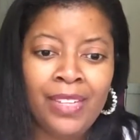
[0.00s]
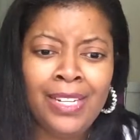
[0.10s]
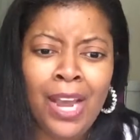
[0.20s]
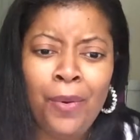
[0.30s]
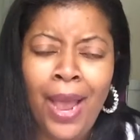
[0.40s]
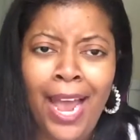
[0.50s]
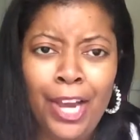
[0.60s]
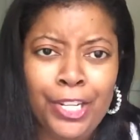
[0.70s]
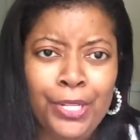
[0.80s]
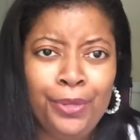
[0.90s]
Now,
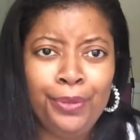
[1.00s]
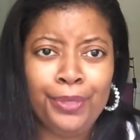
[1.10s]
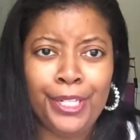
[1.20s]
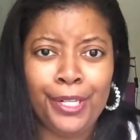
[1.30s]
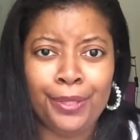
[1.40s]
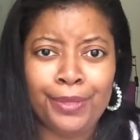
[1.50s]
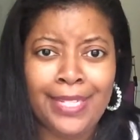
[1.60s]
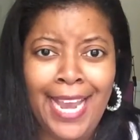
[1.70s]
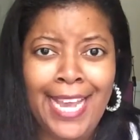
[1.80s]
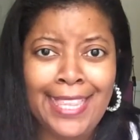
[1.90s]
how do you,
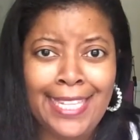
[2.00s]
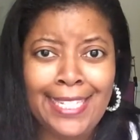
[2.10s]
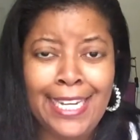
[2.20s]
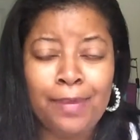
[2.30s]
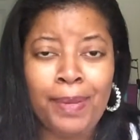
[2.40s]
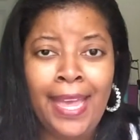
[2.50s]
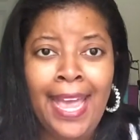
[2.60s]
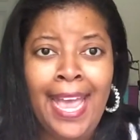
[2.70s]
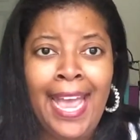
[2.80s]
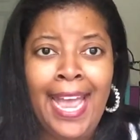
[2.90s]
take the leap
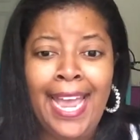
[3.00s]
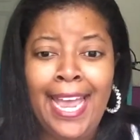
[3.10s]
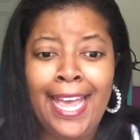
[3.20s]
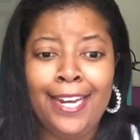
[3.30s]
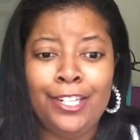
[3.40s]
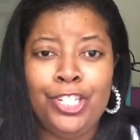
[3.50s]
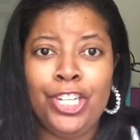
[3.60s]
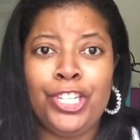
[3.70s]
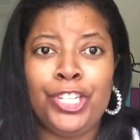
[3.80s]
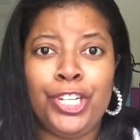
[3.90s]
and
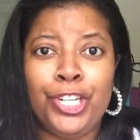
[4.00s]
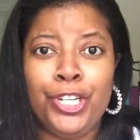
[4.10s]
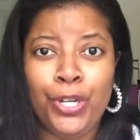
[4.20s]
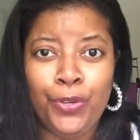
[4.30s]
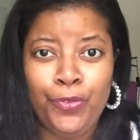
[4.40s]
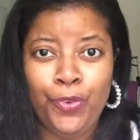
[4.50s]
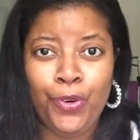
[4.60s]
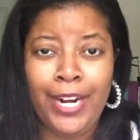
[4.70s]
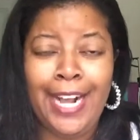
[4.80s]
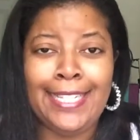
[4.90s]
just go
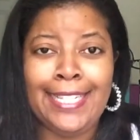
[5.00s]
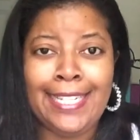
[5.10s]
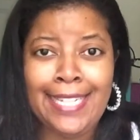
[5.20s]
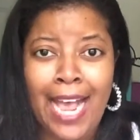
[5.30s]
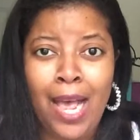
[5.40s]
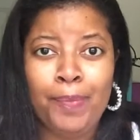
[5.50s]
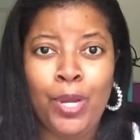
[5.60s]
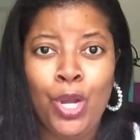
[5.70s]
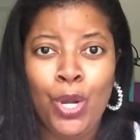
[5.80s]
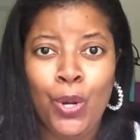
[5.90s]
for it and stop
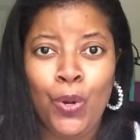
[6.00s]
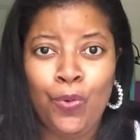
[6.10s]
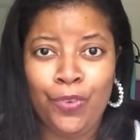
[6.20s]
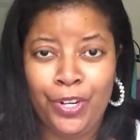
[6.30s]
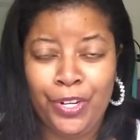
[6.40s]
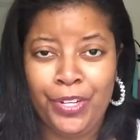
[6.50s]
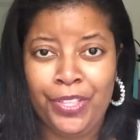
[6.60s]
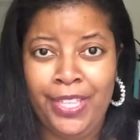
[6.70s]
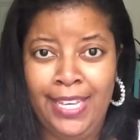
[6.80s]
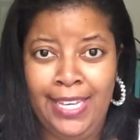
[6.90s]

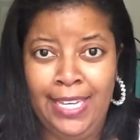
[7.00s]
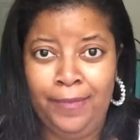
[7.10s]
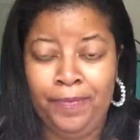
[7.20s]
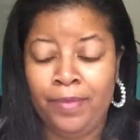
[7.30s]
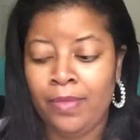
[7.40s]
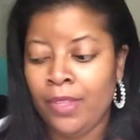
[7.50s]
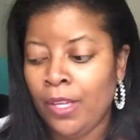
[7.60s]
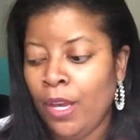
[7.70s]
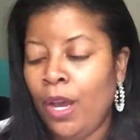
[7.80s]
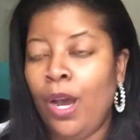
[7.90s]
overthinking?
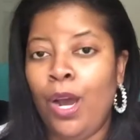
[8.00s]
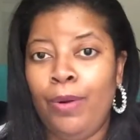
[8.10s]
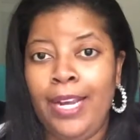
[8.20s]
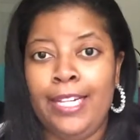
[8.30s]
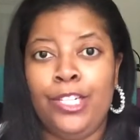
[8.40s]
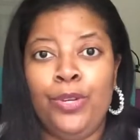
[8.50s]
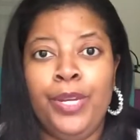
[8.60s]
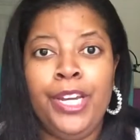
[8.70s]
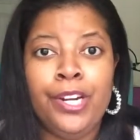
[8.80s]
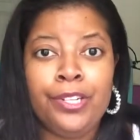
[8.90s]
All right, so
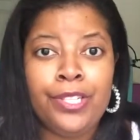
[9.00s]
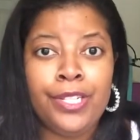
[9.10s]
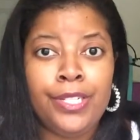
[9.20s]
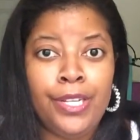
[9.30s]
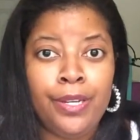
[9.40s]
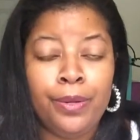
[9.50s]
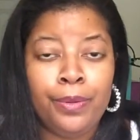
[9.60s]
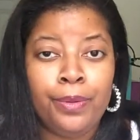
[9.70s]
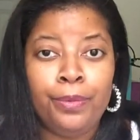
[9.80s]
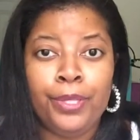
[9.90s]
here's the
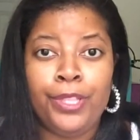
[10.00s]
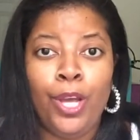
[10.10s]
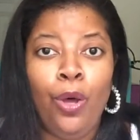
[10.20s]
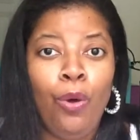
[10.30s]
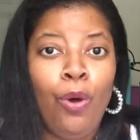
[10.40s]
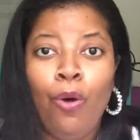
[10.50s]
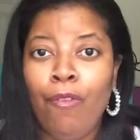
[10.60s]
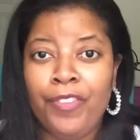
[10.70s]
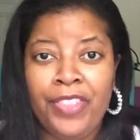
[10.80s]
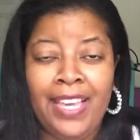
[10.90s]
deal with the whole
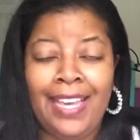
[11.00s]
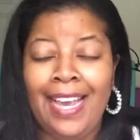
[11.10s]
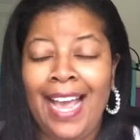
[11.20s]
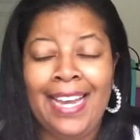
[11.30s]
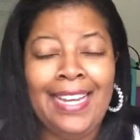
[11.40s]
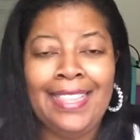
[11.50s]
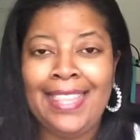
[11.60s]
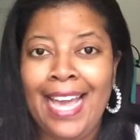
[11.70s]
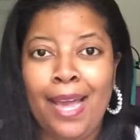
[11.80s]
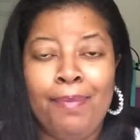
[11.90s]
overthinking. I
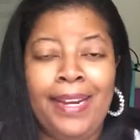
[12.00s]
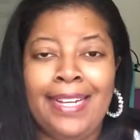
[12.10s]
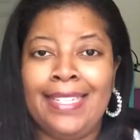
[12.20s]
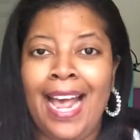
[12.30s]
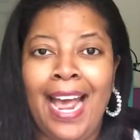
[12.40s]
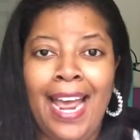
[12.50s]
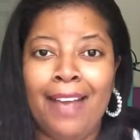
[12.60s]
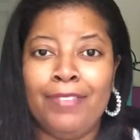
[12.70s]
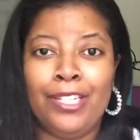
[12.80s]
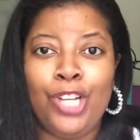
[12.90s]
get that because I
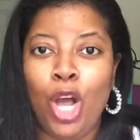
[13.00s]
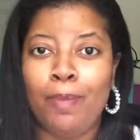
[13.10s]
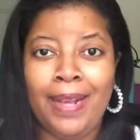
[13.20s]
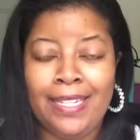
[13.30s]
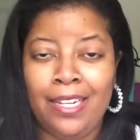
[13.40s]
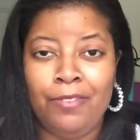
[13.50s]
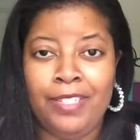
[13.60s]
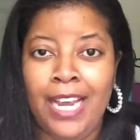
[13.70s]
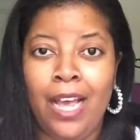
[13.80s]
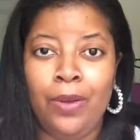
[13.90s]
have to talk myself
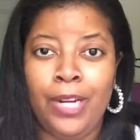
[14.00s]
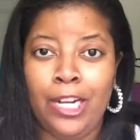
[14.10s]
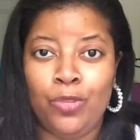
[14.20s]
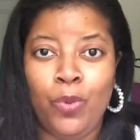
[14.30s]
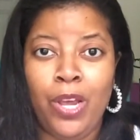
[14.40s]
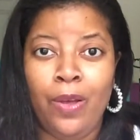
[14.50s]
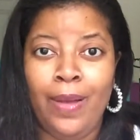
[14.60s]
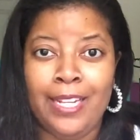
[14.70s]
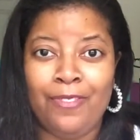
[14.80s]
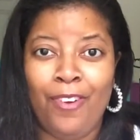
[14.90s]
down as well,
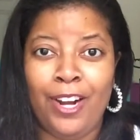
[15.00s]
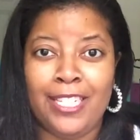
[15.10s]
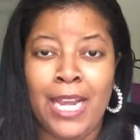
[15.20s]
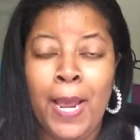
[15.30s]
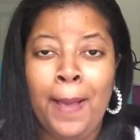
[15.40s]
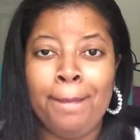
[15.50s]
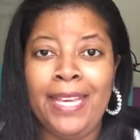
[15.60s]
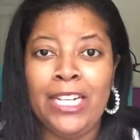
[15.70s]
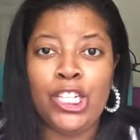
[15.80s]
as far as being